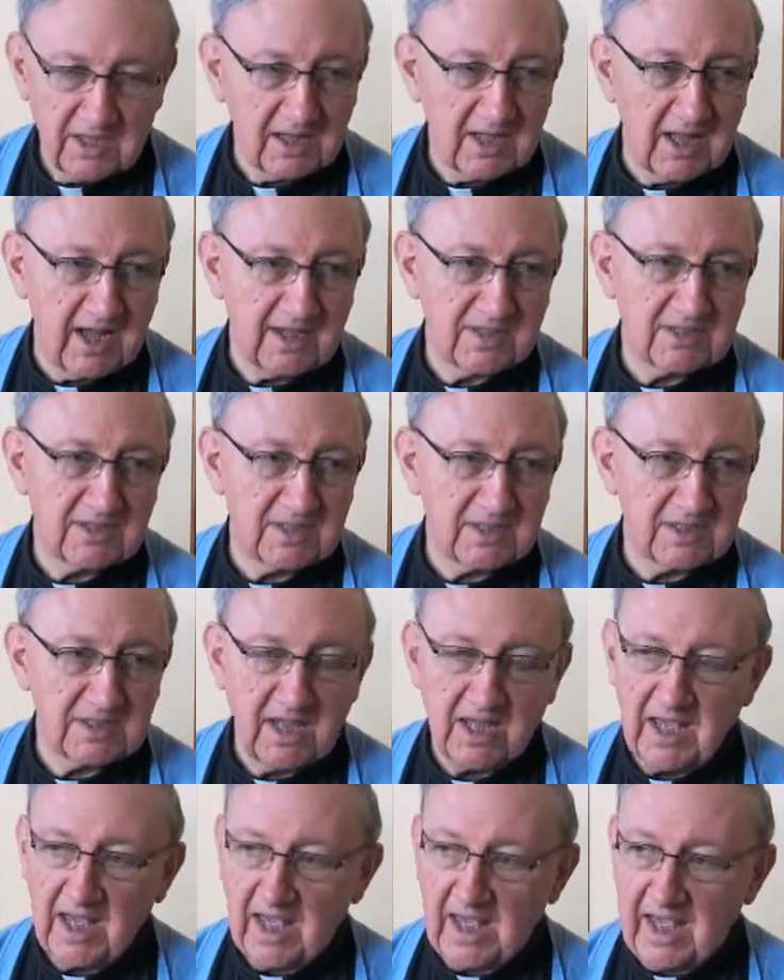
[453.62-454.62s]
classes,
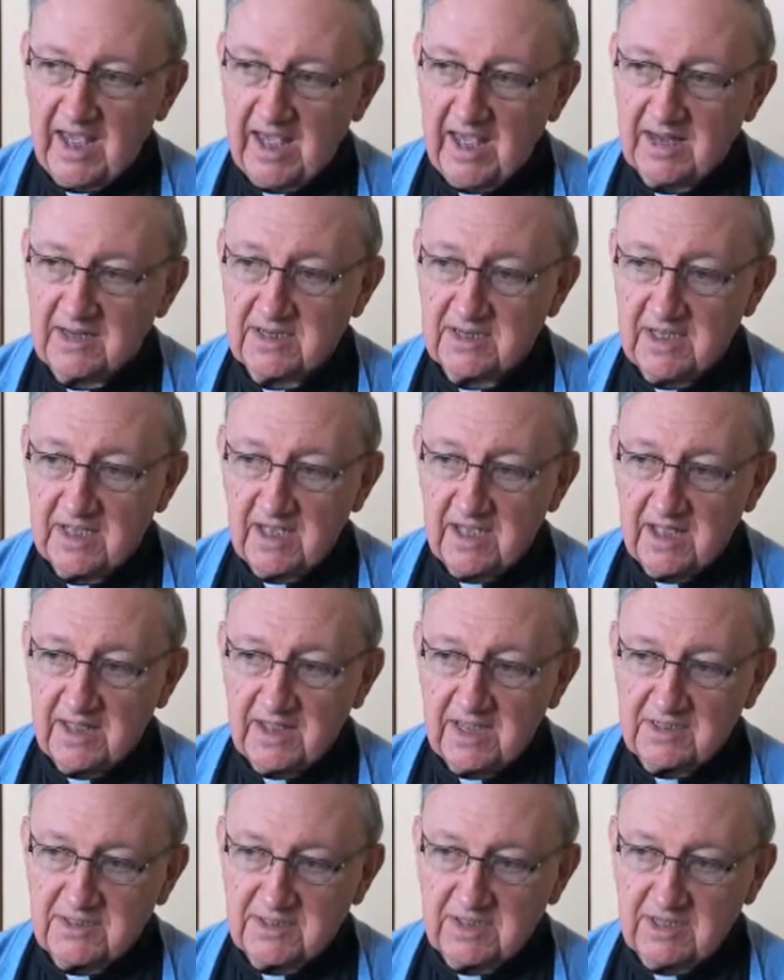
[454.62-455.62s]
and
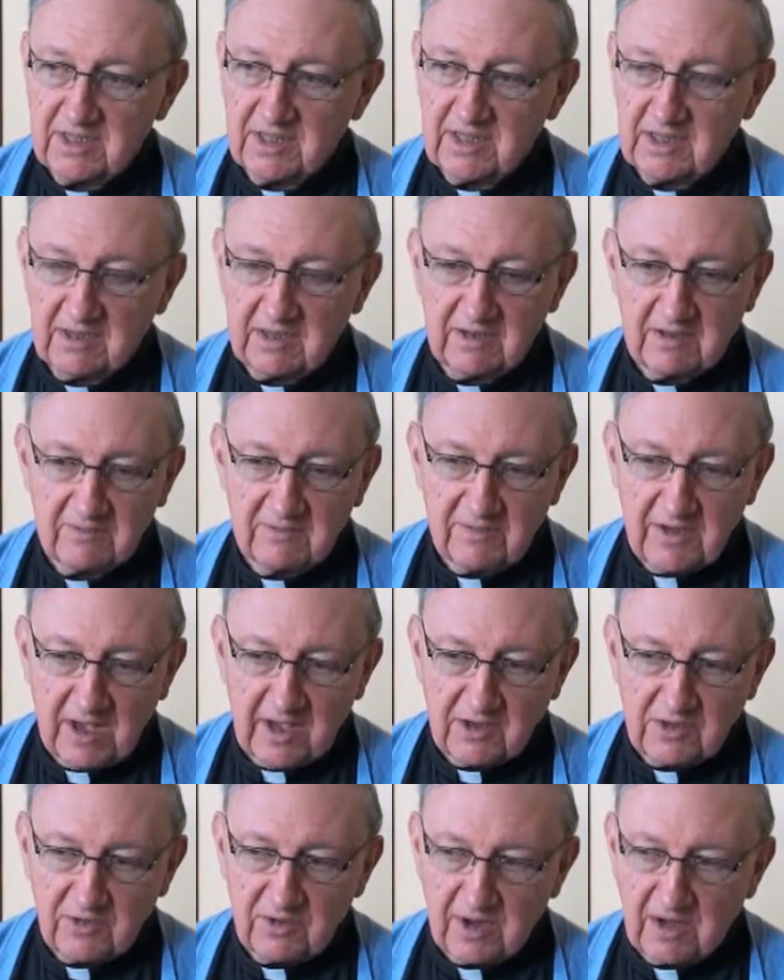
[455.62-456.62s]
they see the
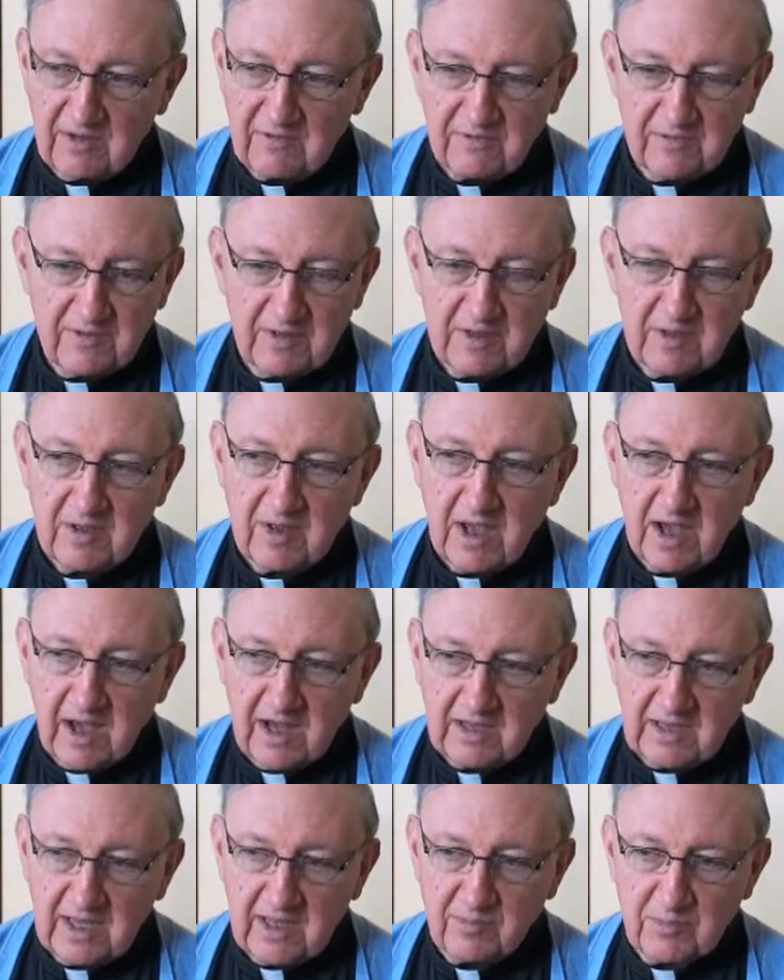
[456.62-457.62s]
value of
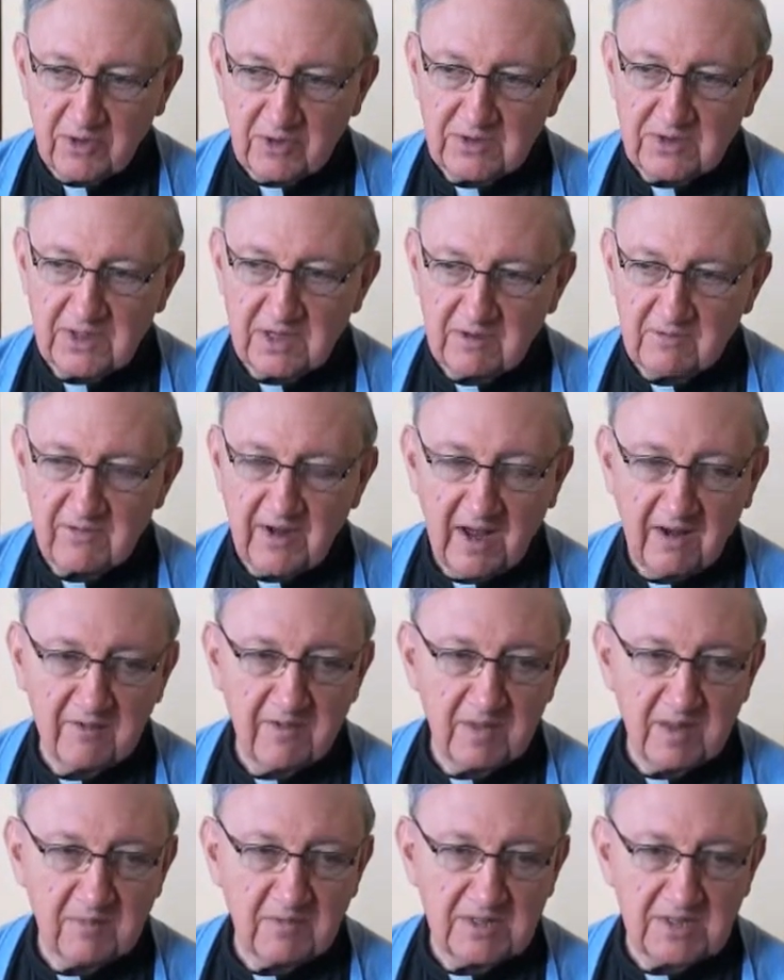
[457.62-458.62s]
a layperson
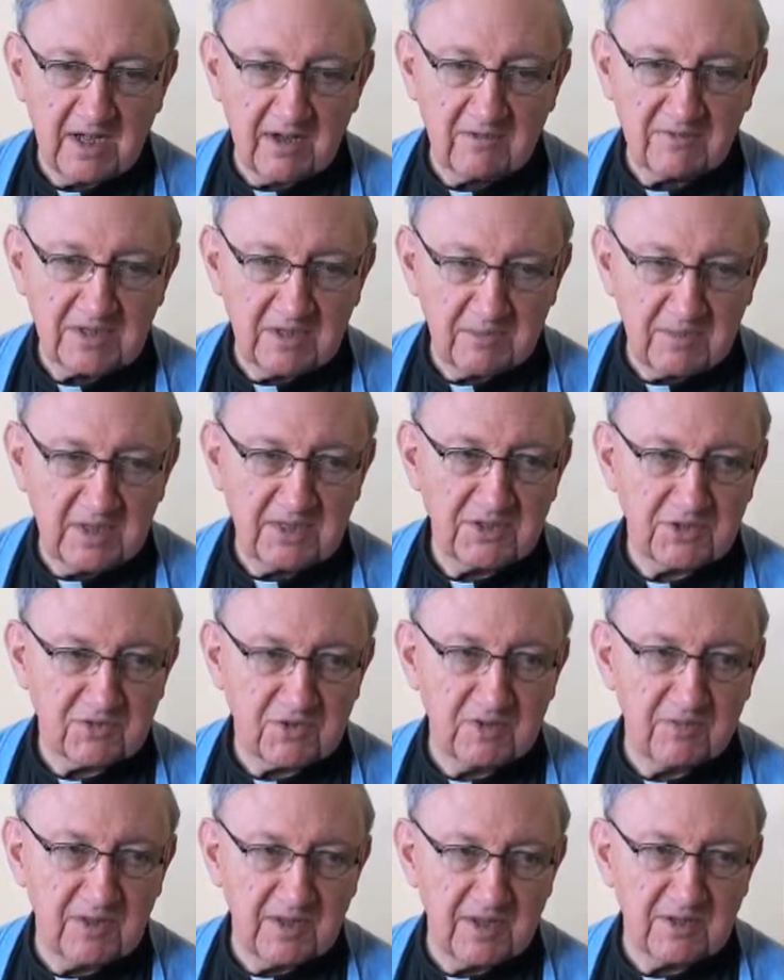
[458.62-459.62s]
involving themselves in
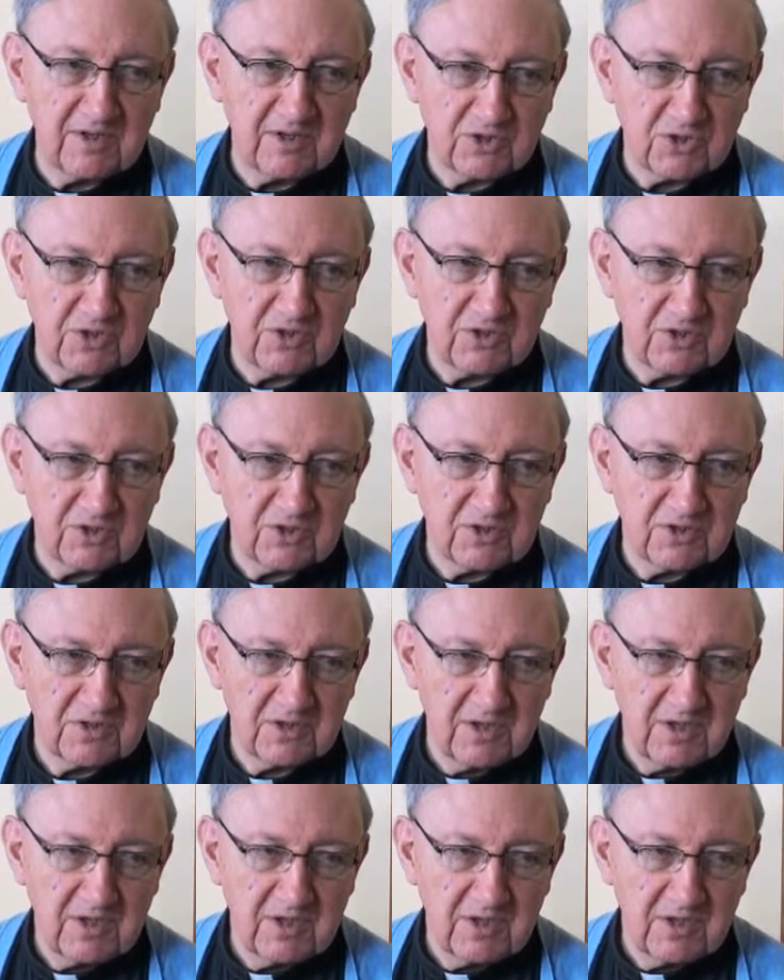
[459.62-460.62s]
ministry within the church,
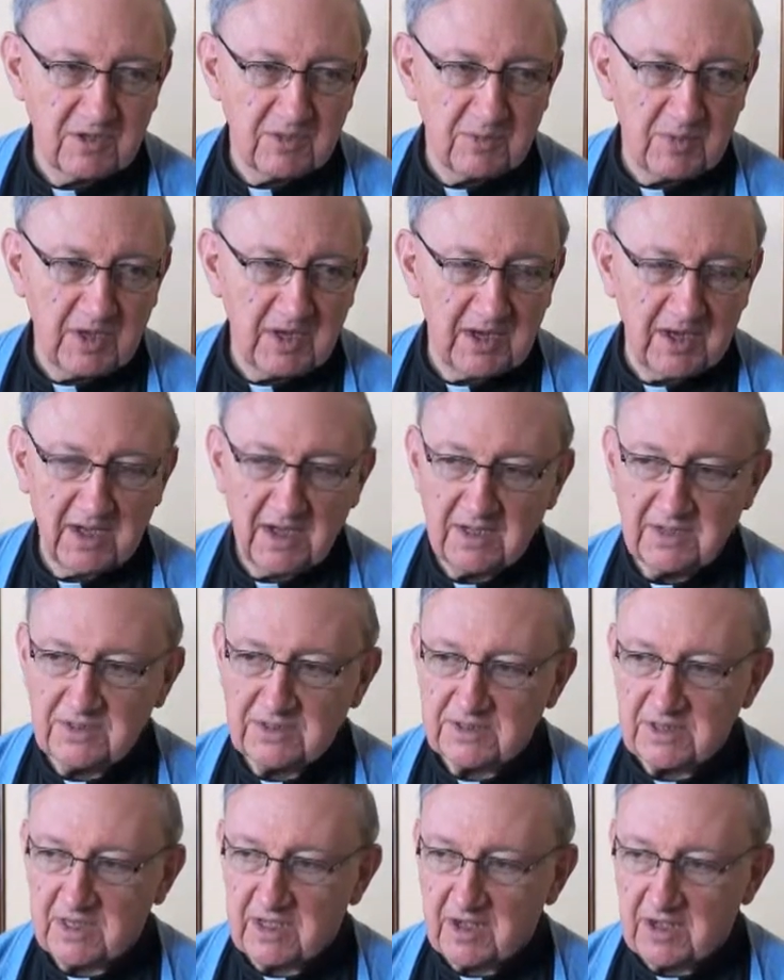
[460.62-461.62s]

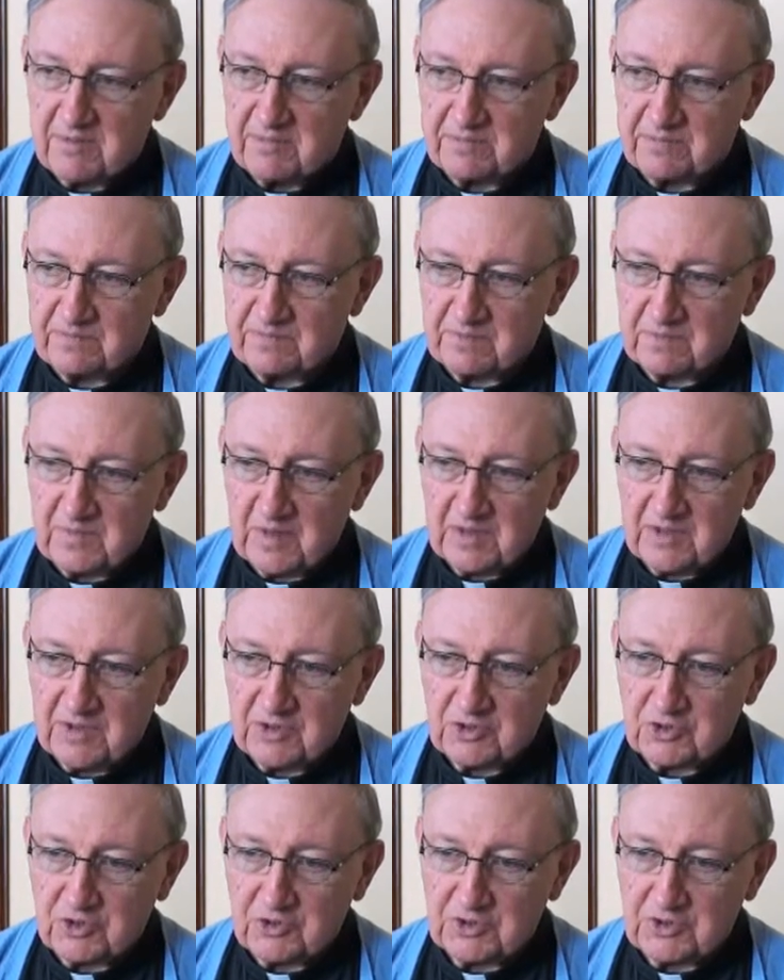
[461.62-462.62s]
because
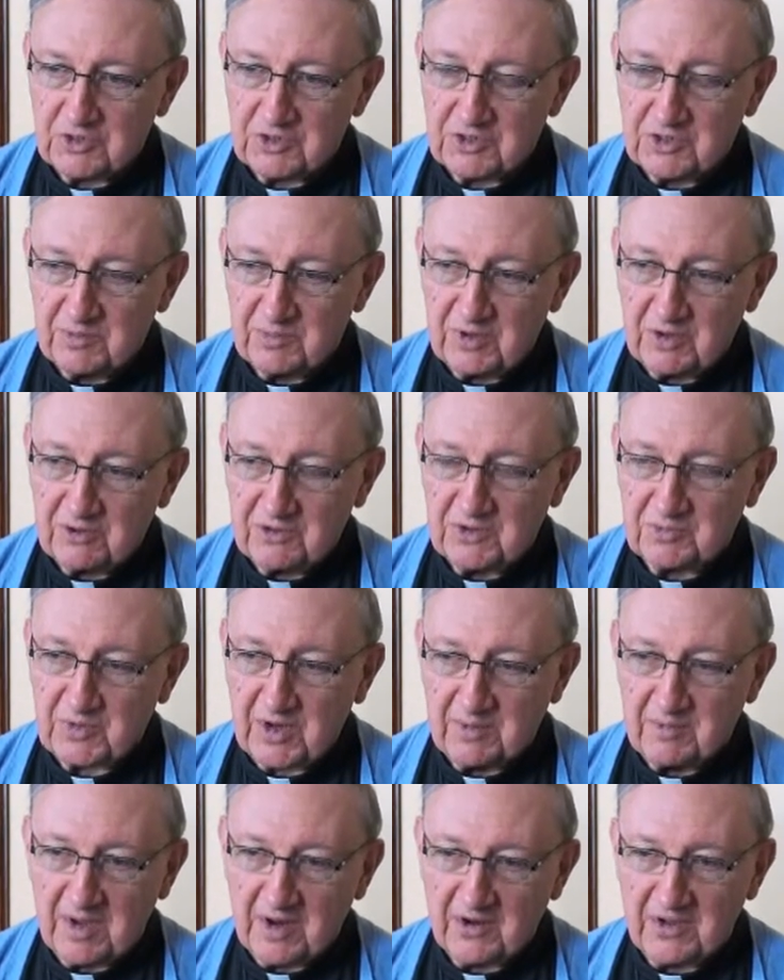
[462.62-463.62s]
the church is composed
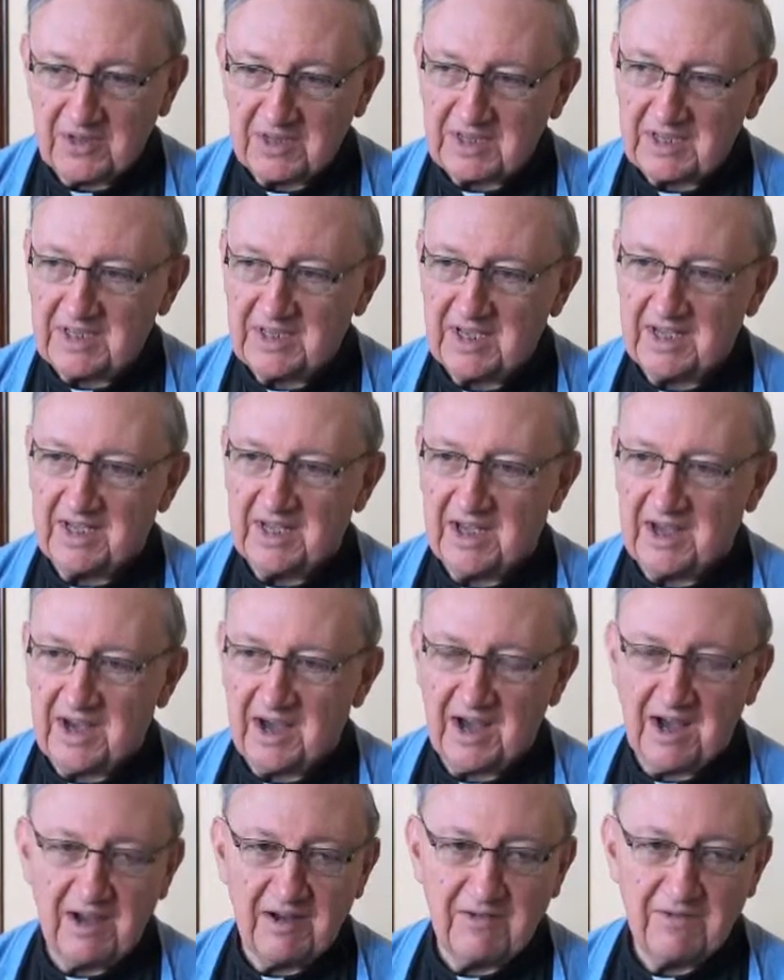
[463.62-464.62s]
primarily
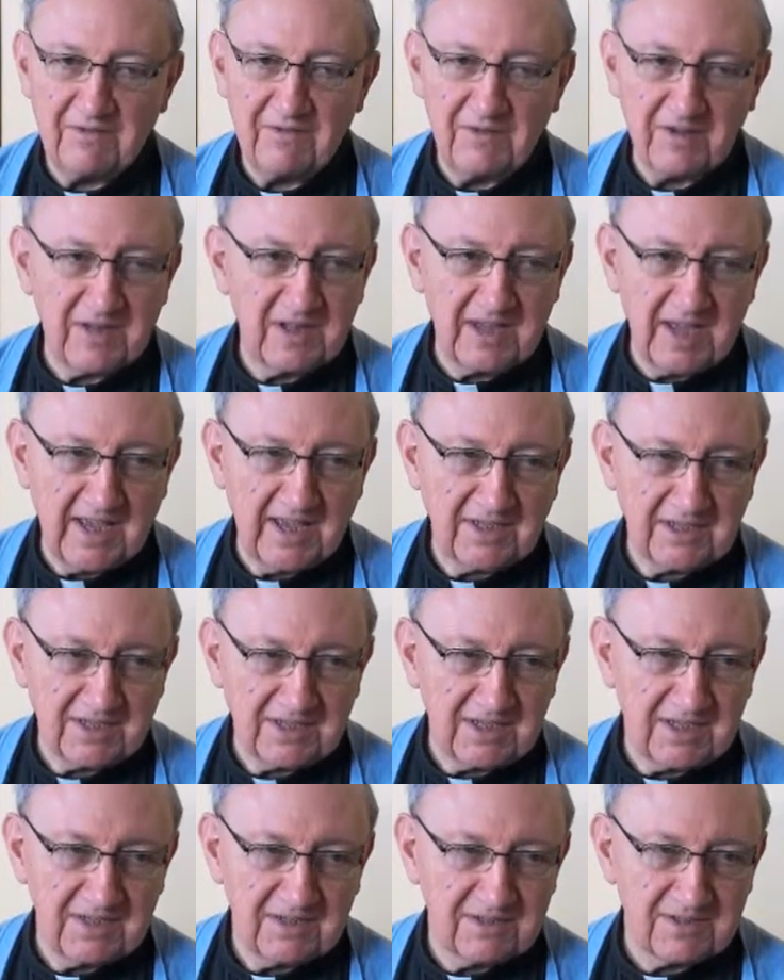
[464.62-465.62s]
of
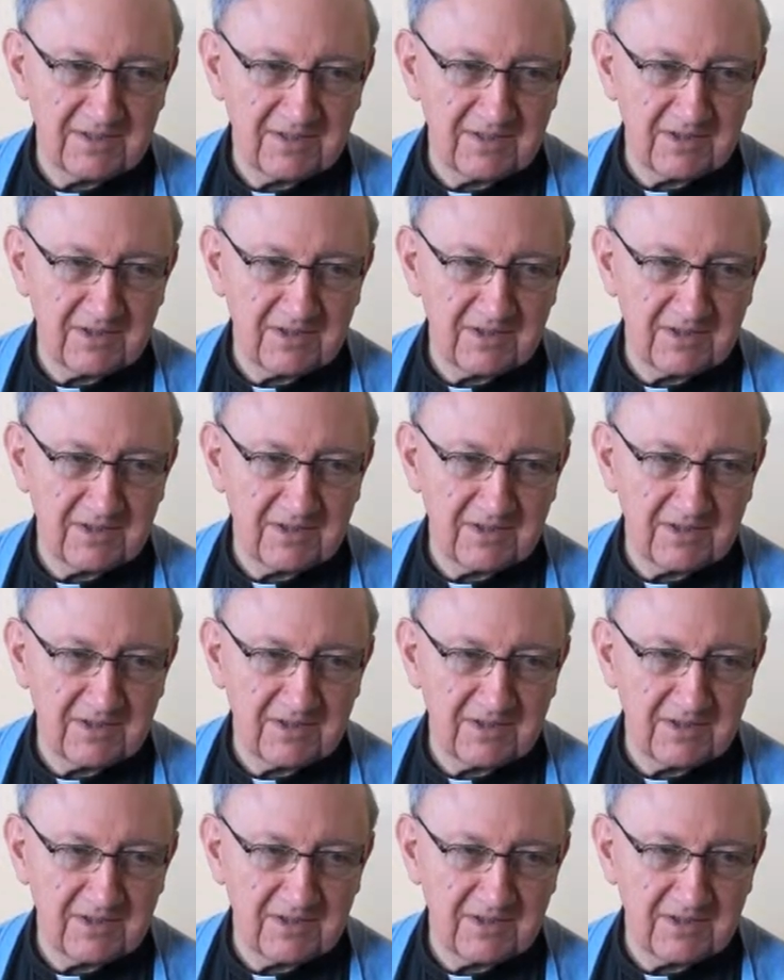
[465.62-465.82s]
laity.